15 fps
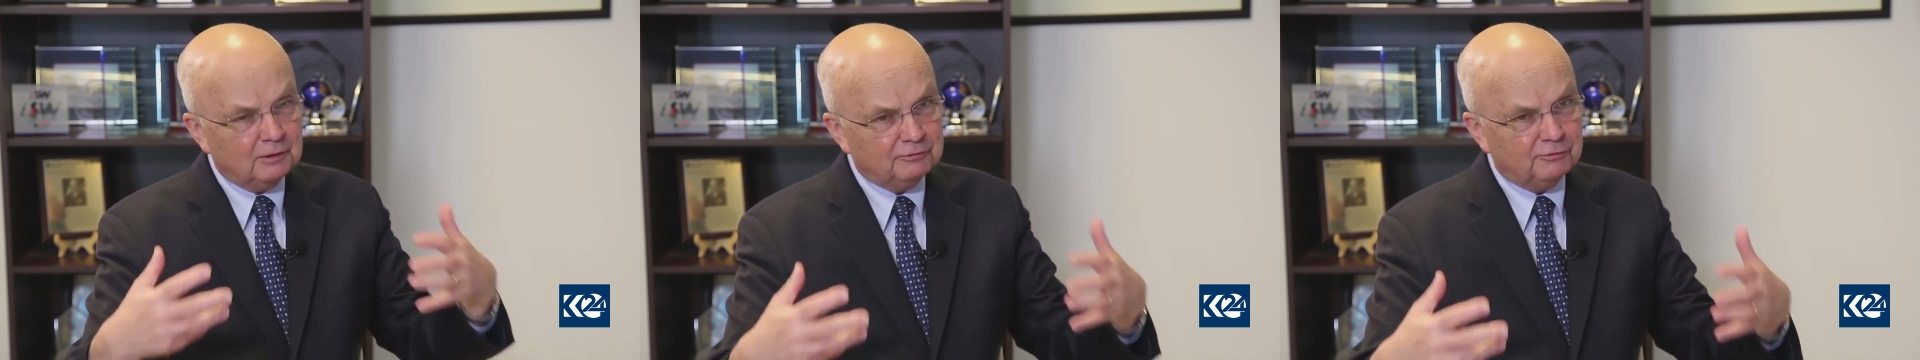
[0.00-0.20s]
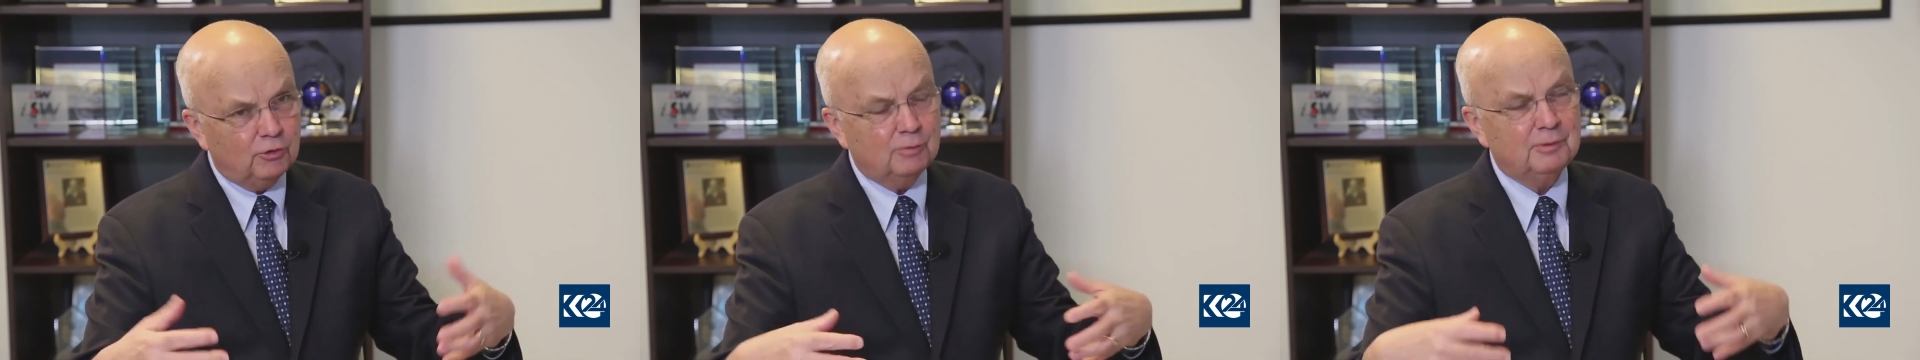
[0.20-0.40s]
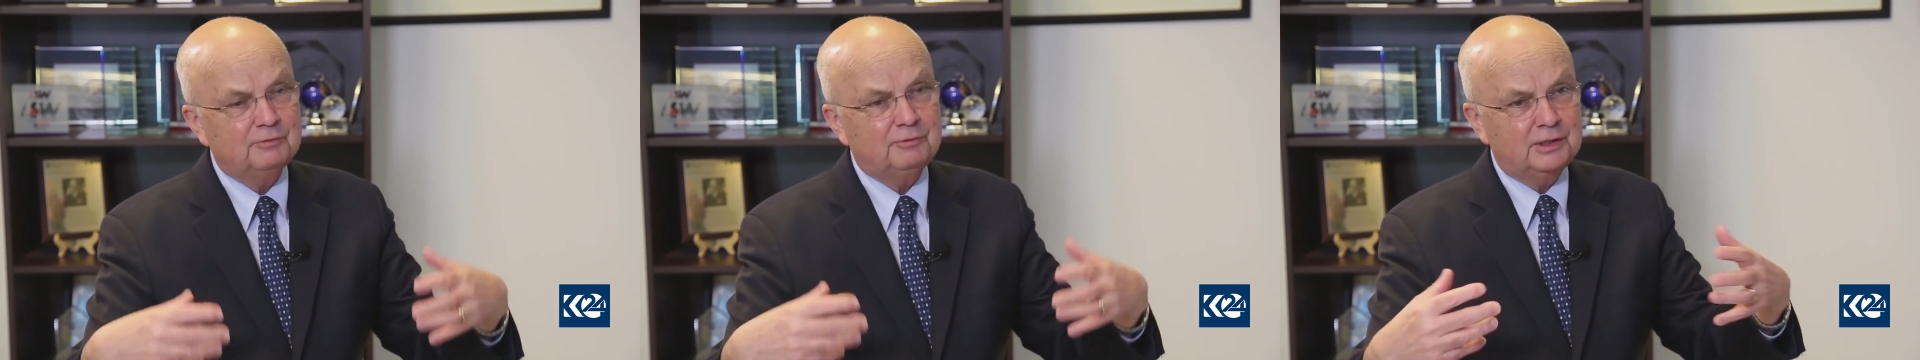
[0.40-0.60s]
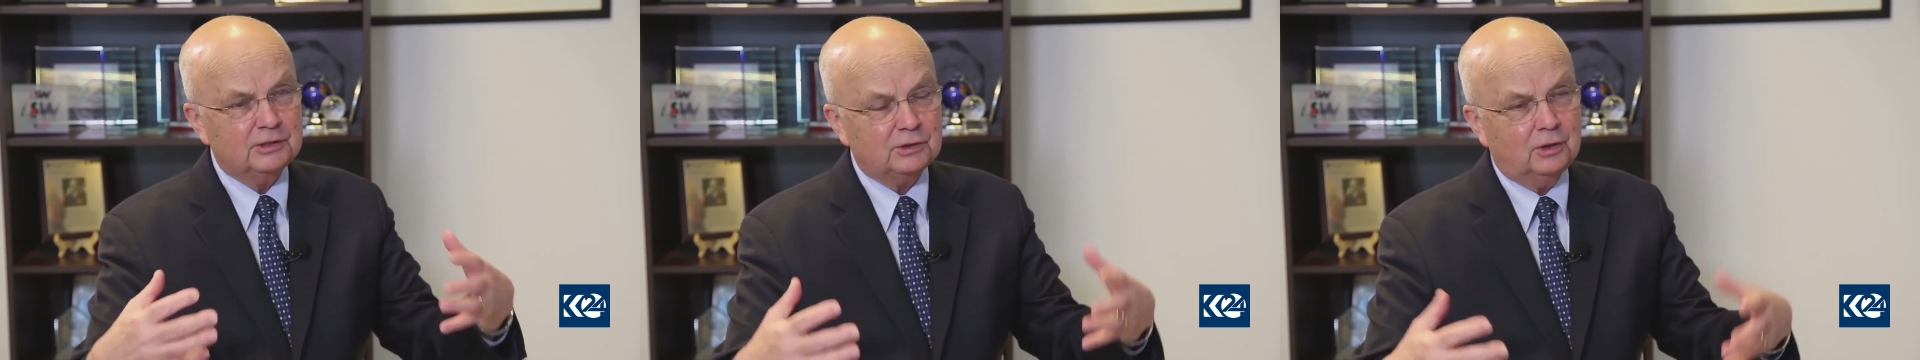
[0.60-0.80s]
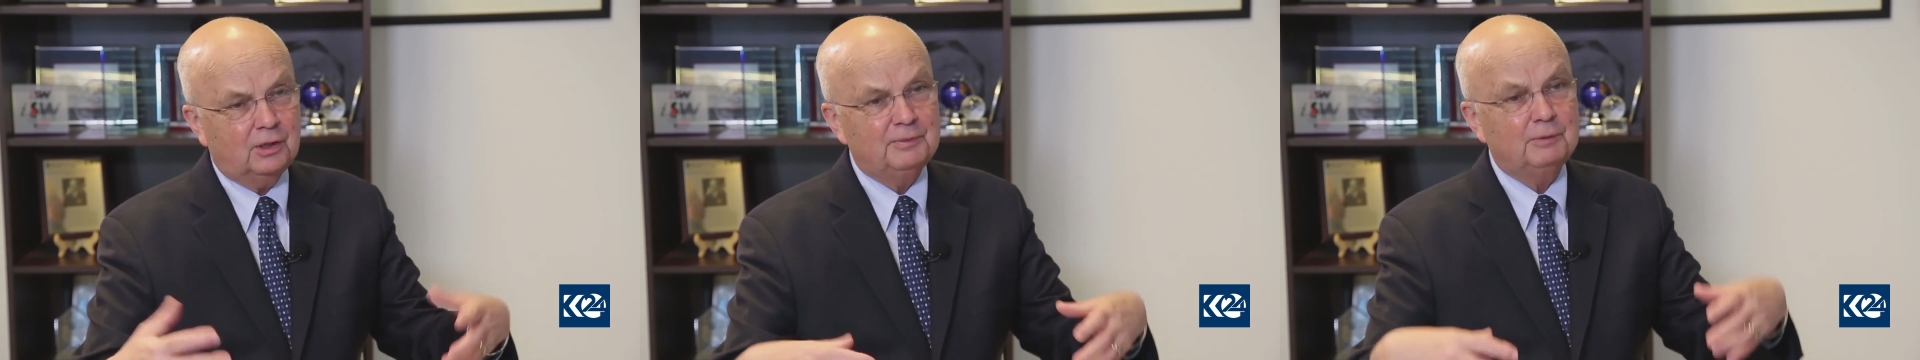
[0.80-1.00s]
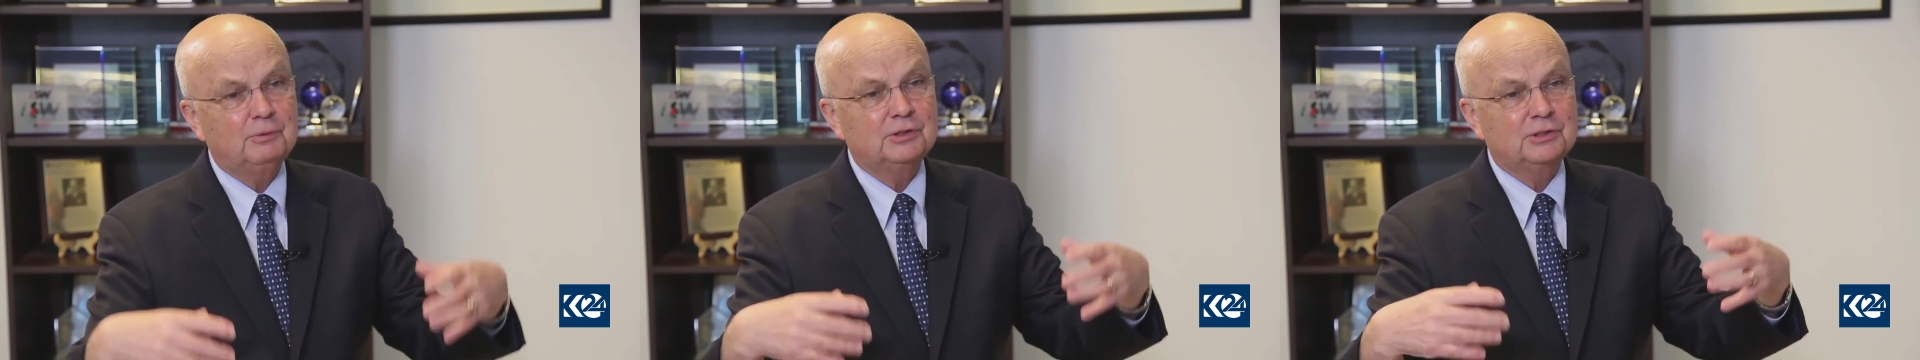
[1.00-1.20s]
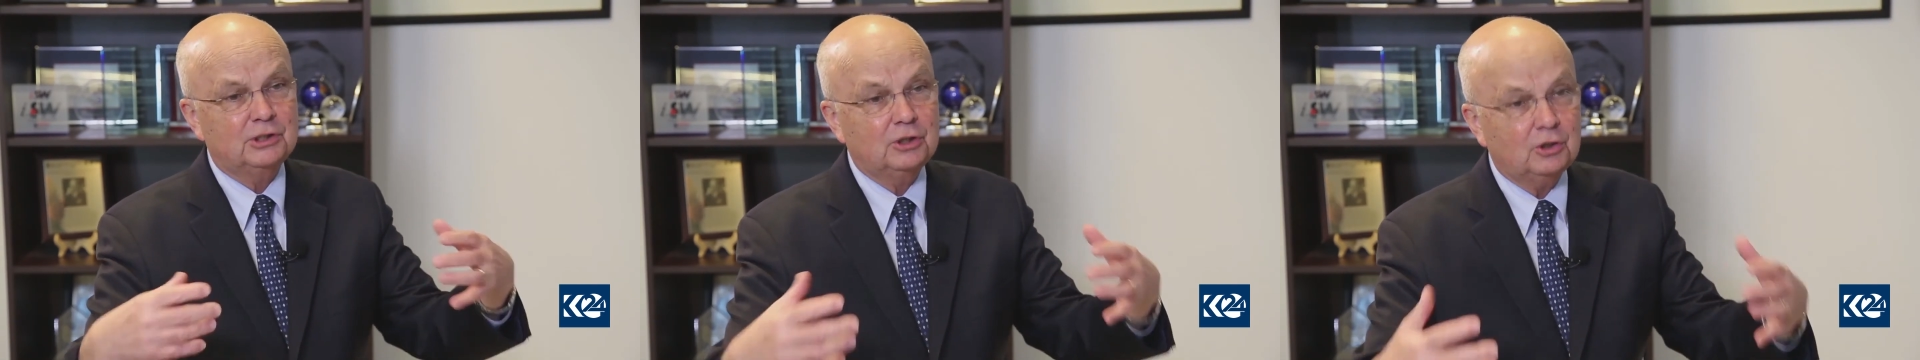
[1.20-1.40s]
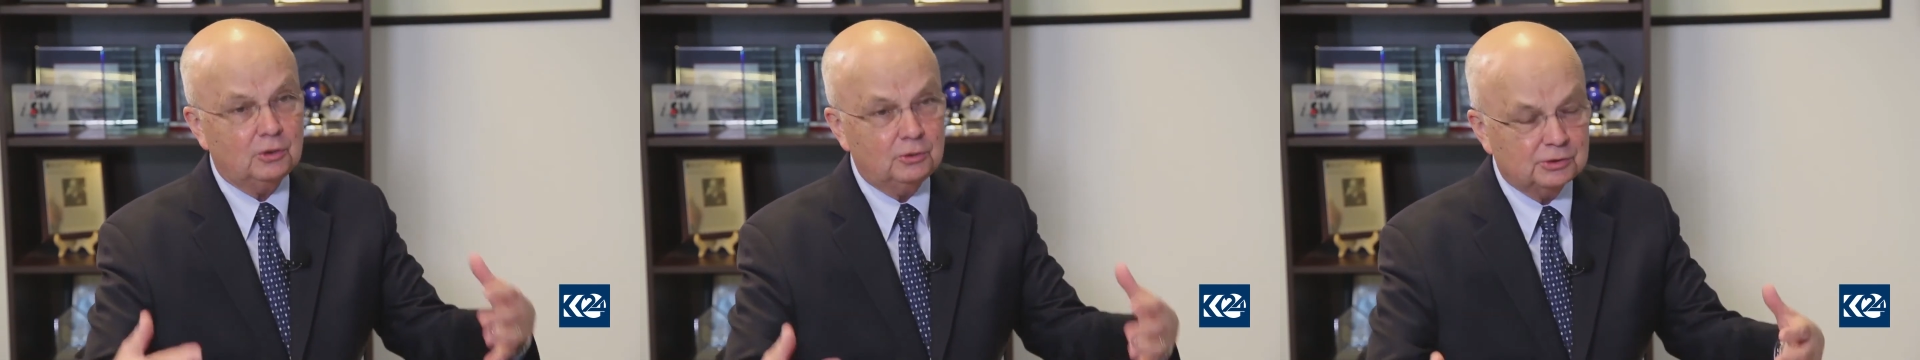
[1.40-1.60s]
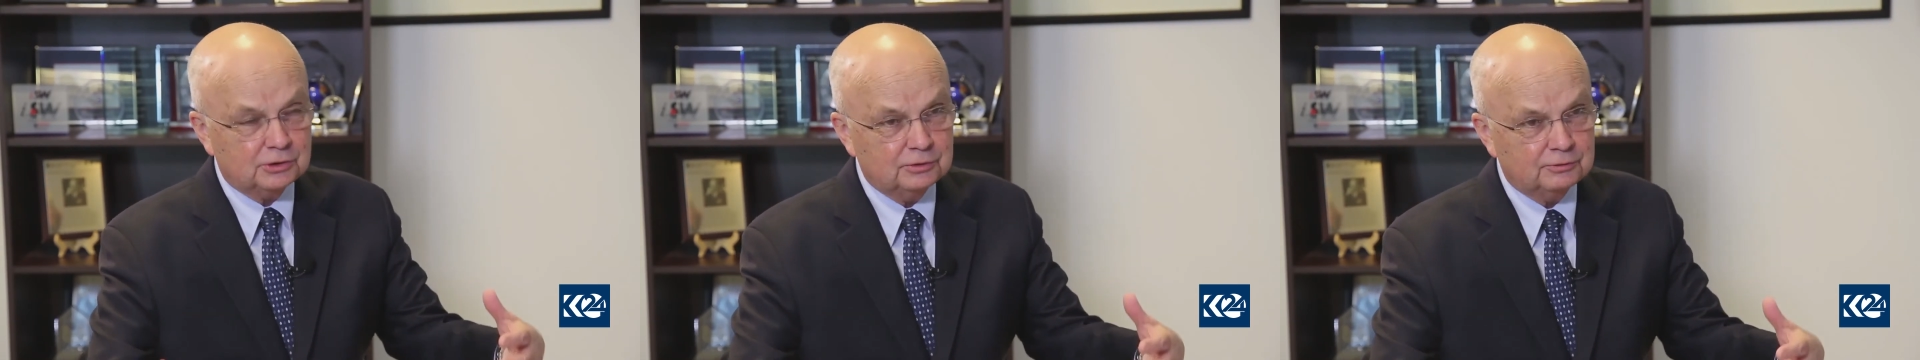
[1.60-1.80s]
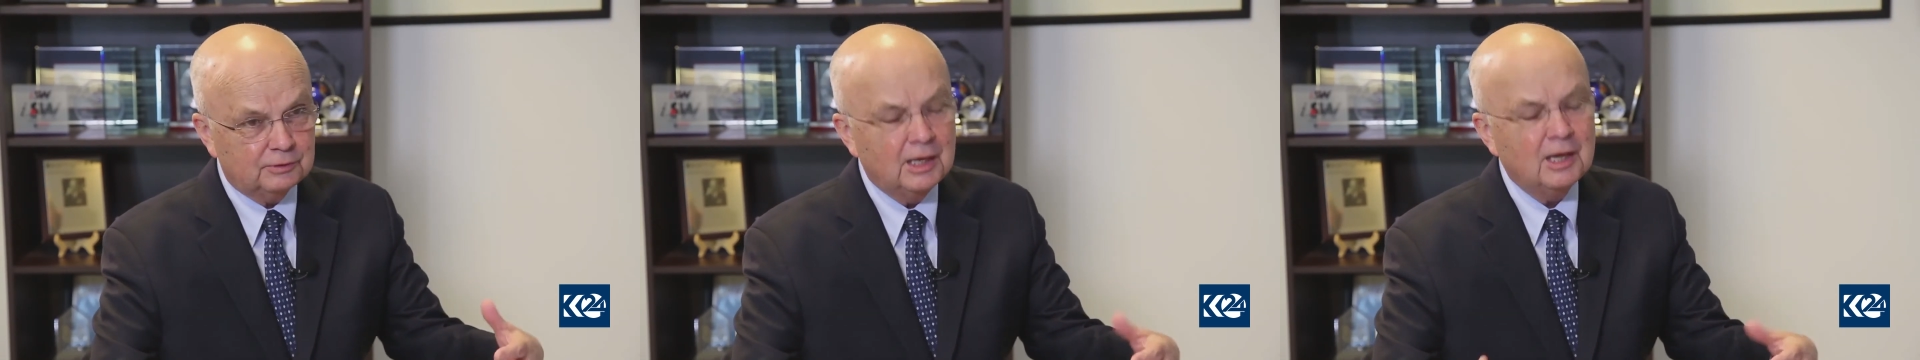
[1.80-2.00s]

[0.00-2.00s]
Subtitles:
form of Islam that was inclusive,